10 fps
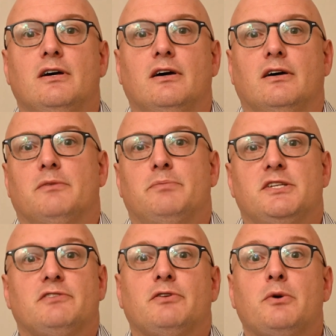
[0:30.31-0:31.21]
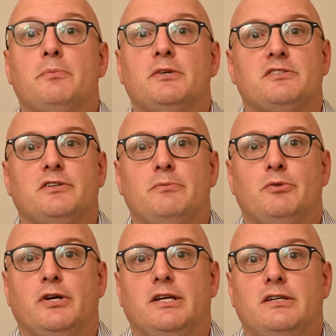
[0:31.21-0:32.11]
A piece of equipment is going to
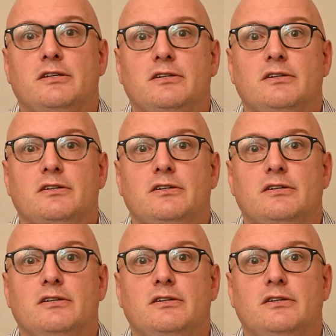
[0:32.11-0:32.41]
break.